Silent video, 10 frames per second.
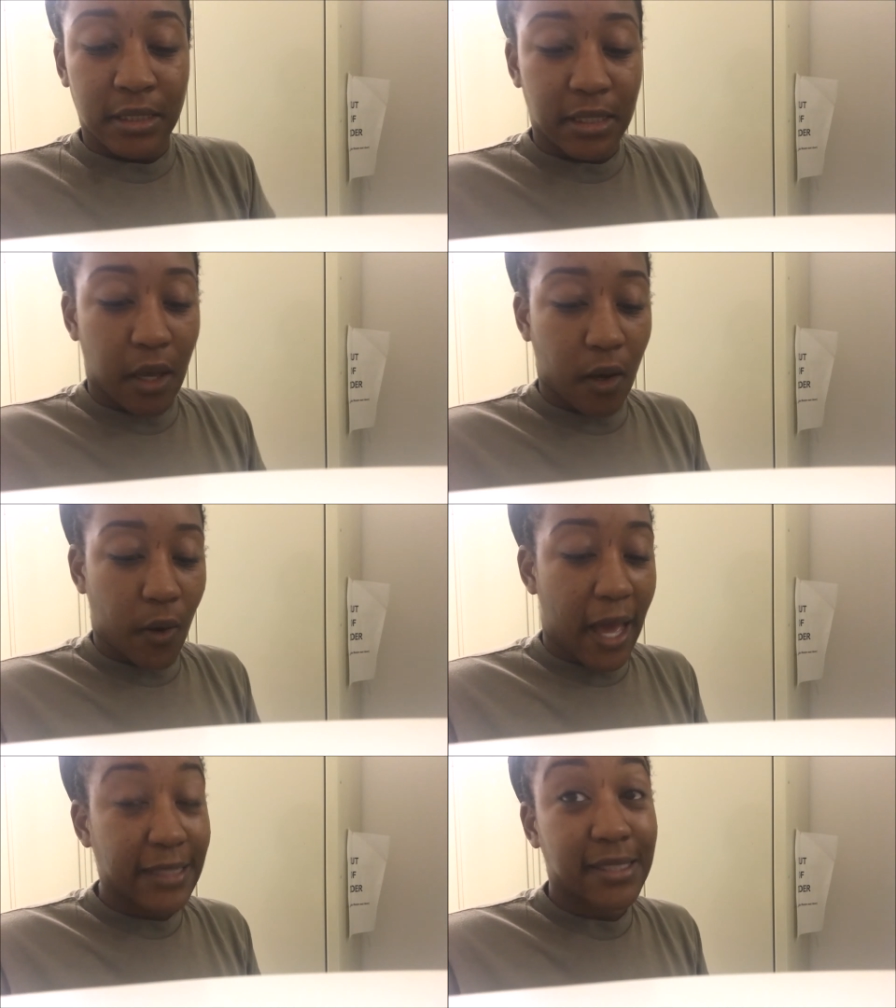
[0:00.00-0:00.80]
So
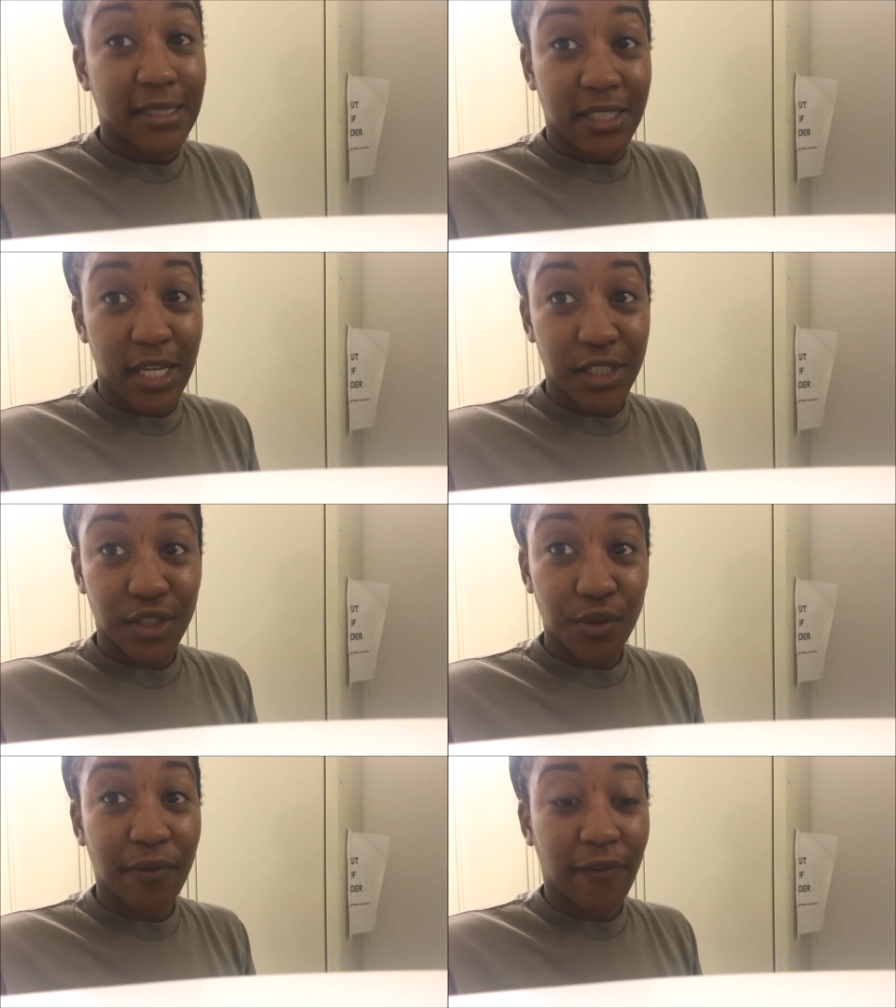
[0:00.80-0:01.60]
I
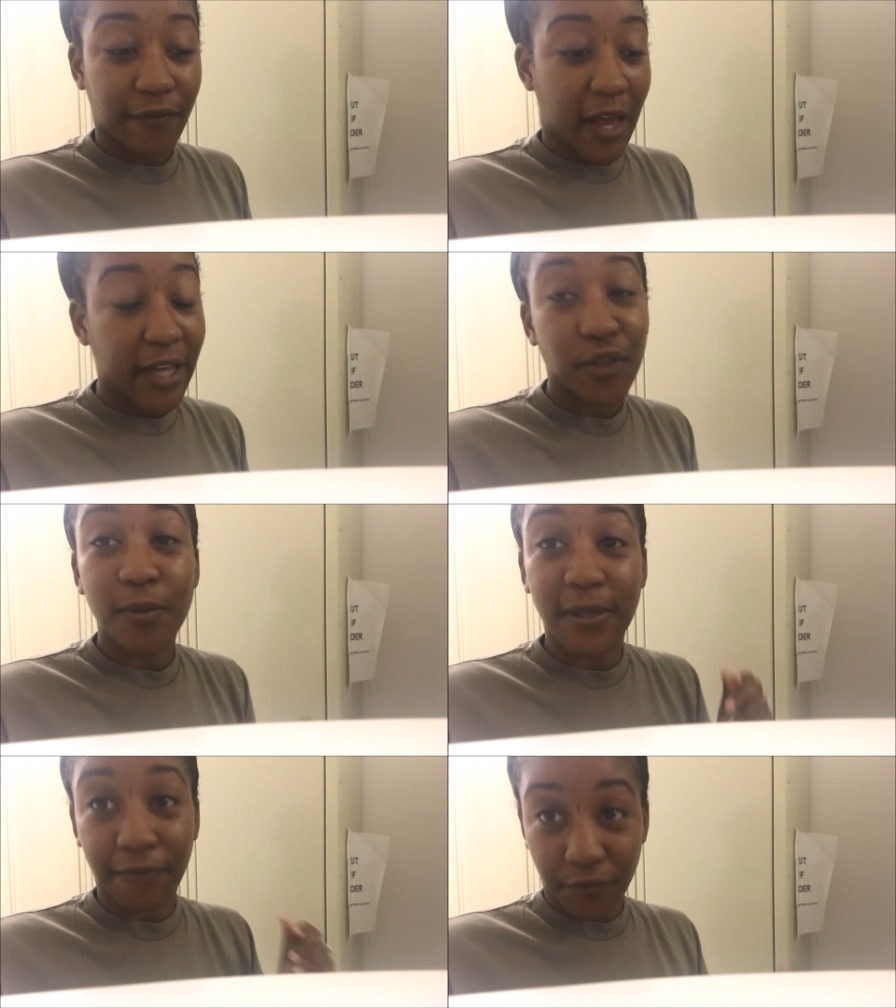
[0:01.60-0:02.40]
suggest you find you
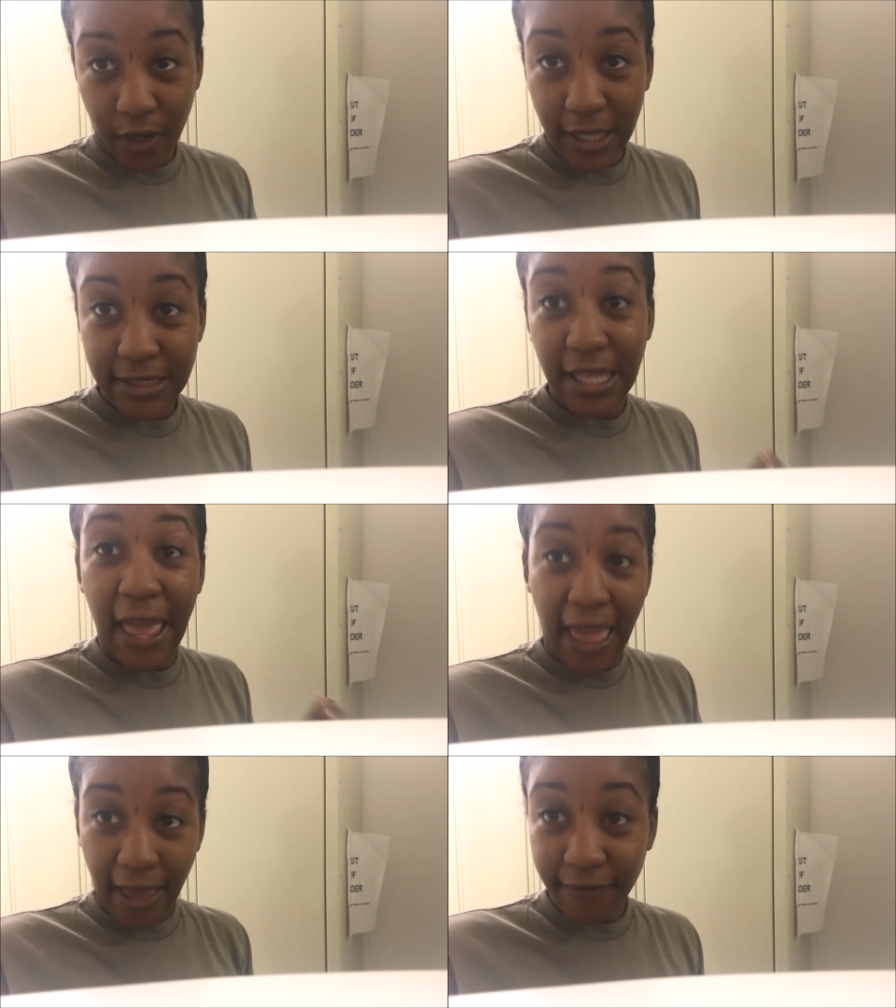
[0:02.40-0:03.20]
some friends that
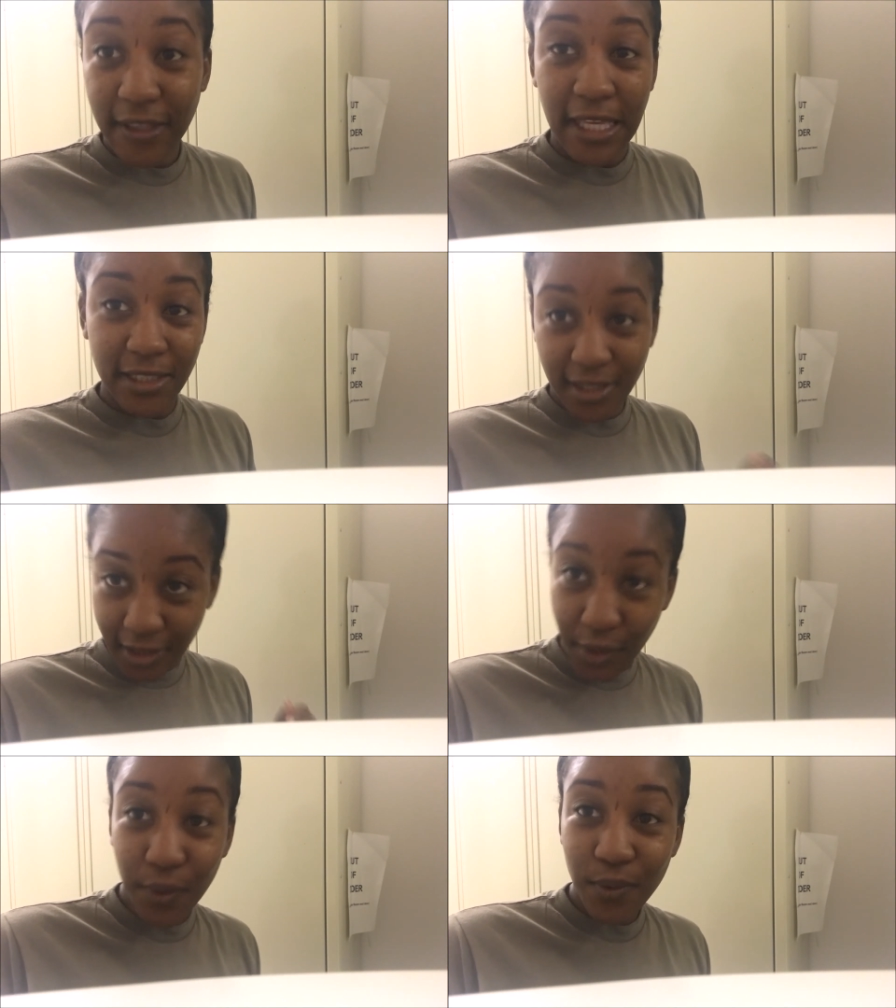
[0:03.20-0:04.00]
have things to
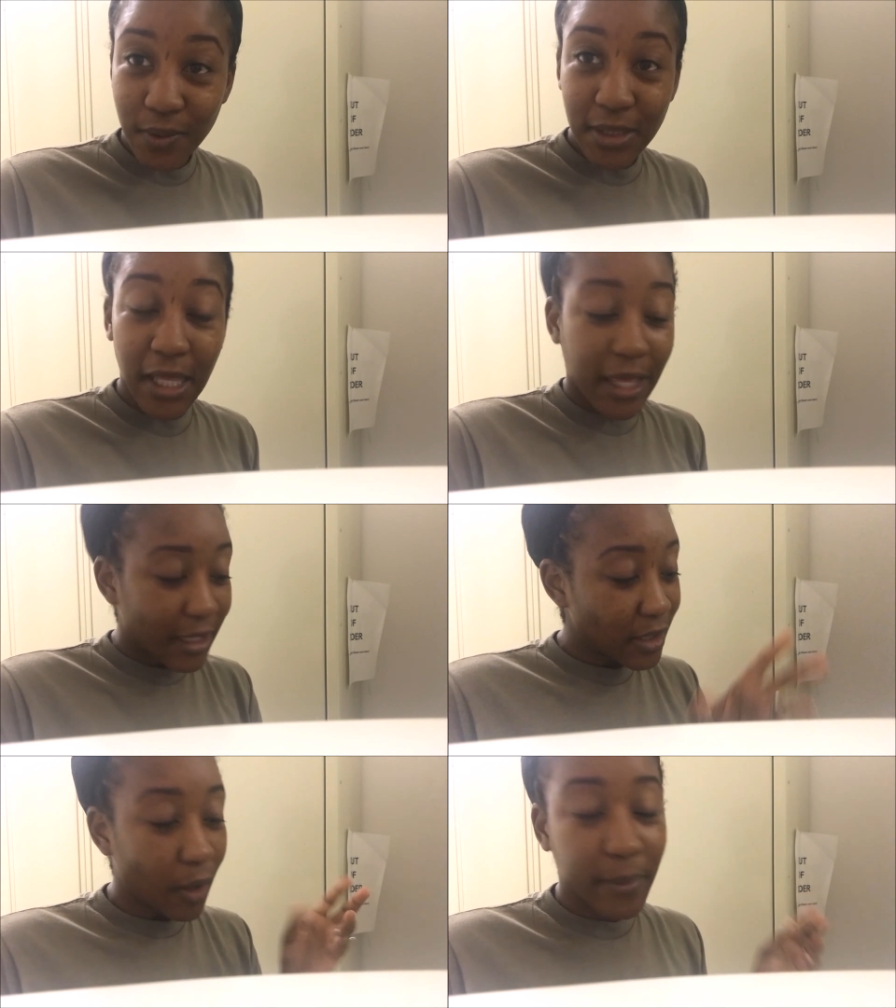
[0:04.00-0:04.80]
lose.
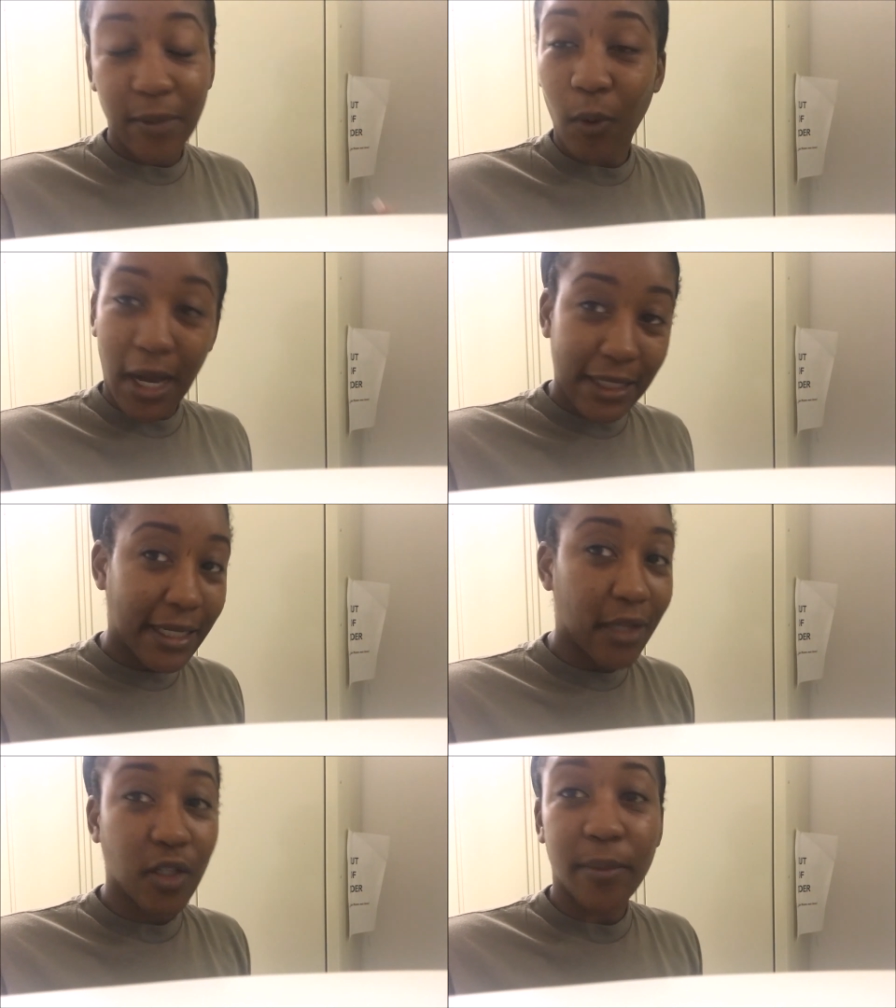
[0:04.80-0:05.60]
Don't be wilding
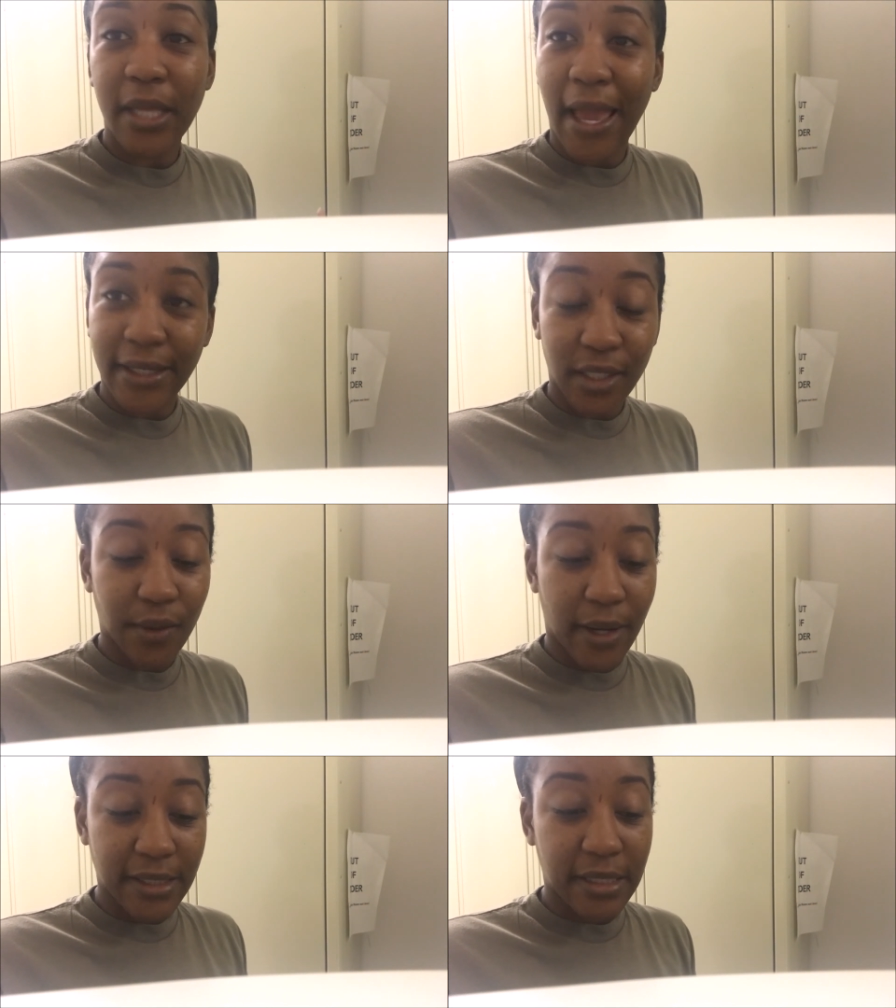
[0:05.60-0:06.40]
out. Don't be acting
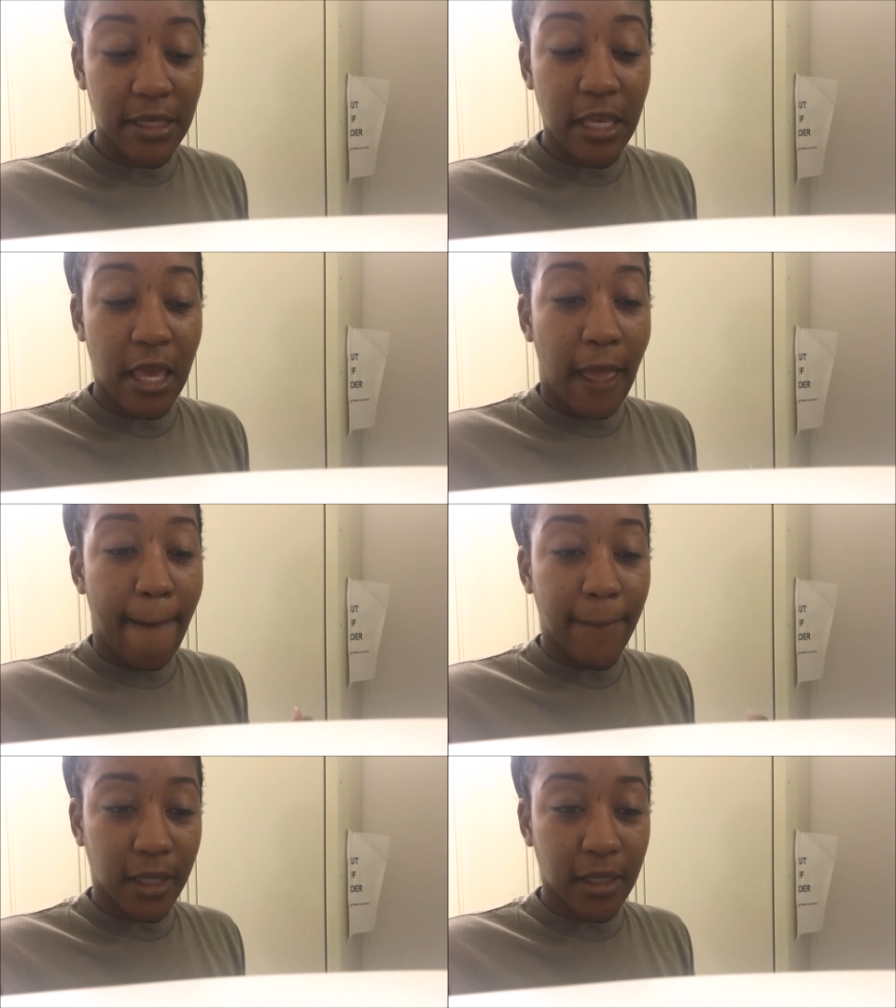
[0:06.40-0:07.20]
crazy,
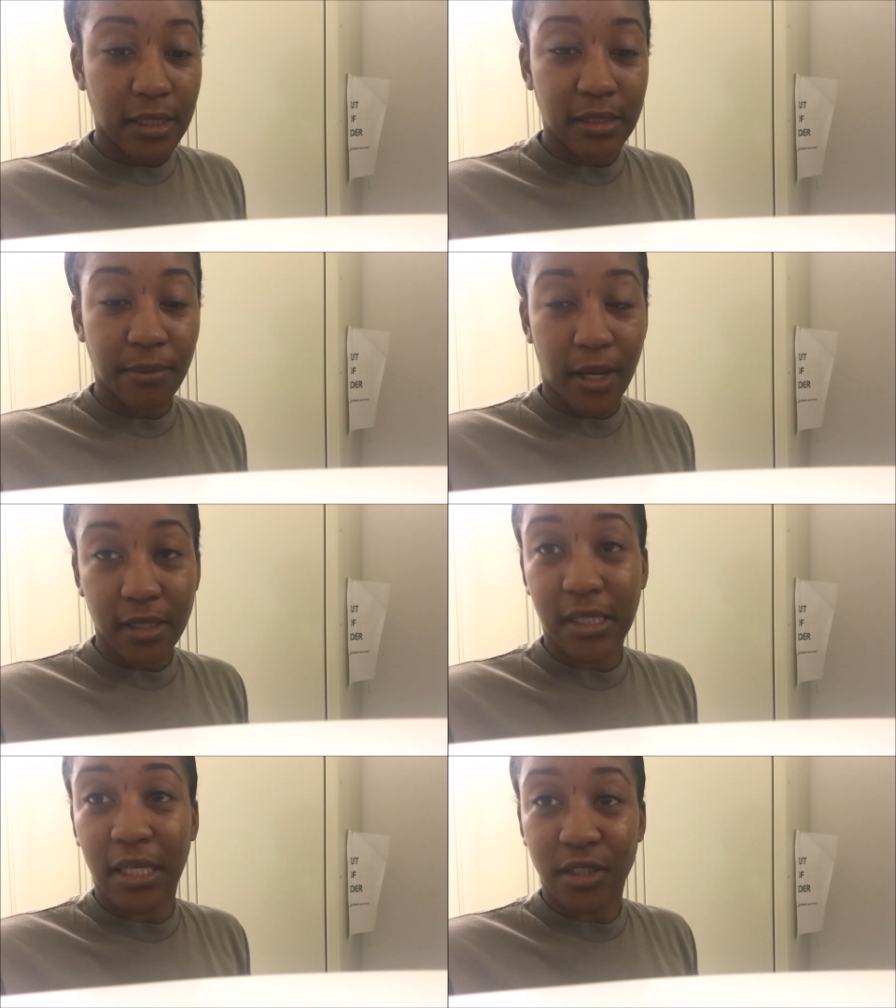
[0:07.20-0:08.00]
because the
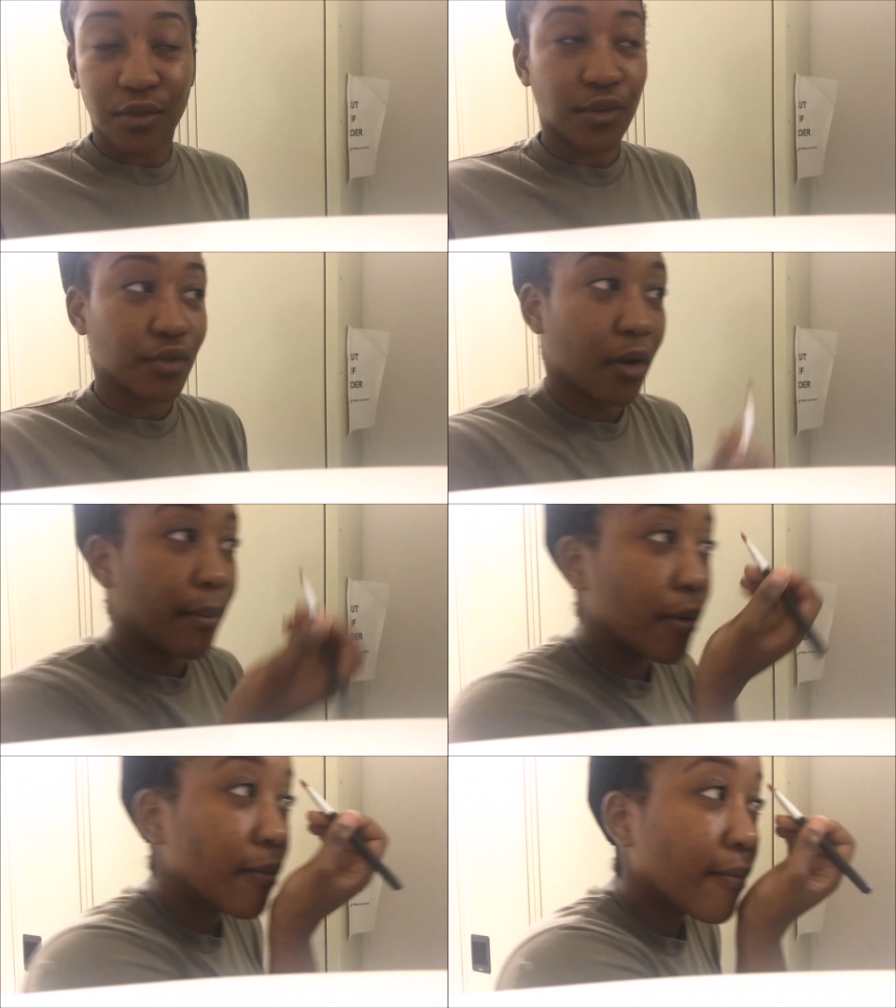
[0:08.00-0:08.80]
barracks can get you in
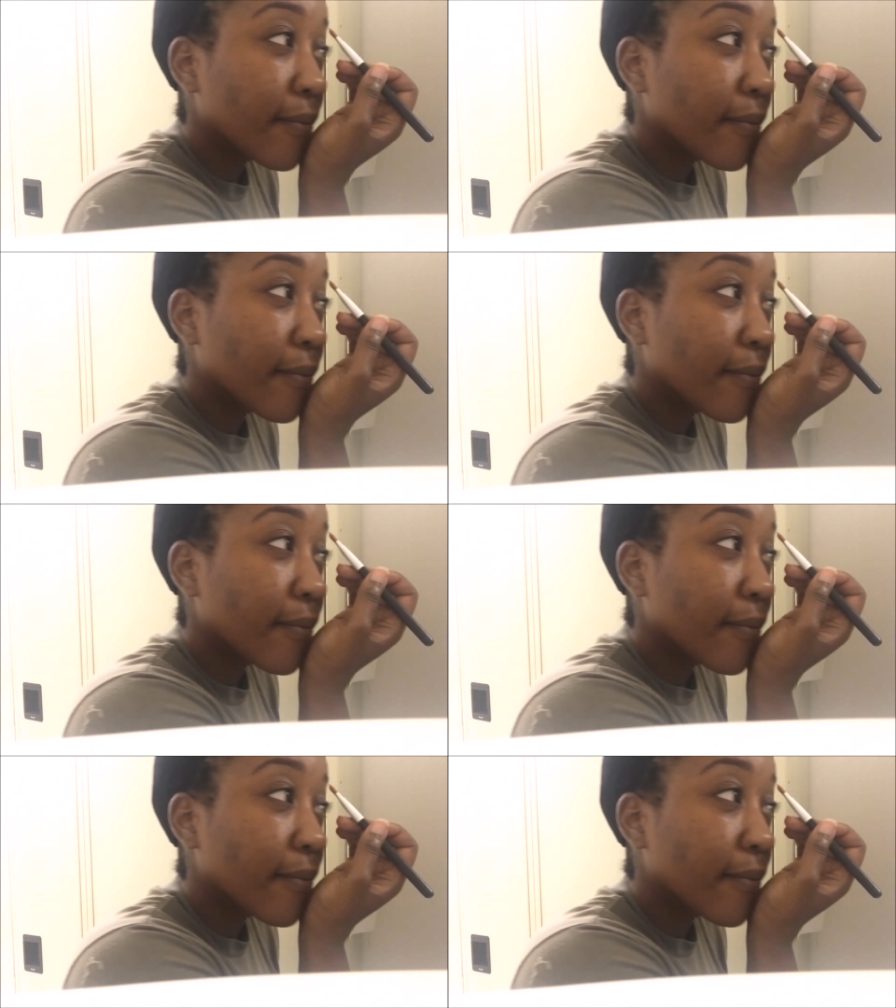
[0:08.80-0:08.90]
trouble.